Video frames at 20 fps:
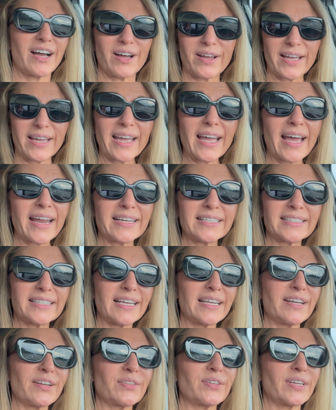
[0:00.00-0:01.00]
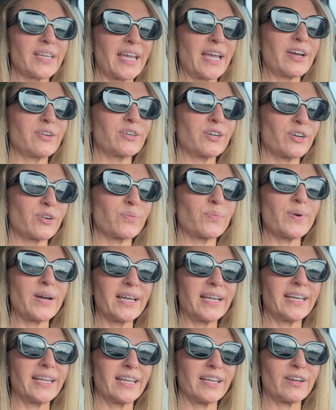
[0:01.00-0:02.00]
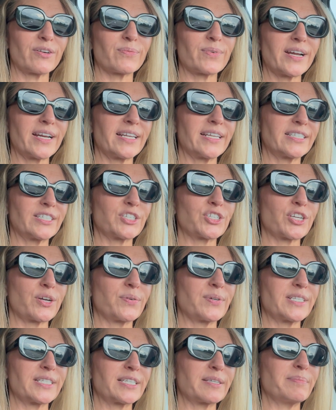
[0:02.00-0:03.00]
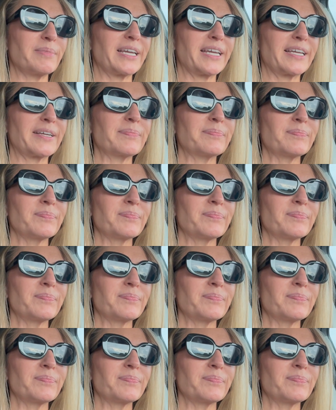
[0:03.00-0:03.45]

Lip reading: He had it sitting on the counter waiting, ready to show it to me.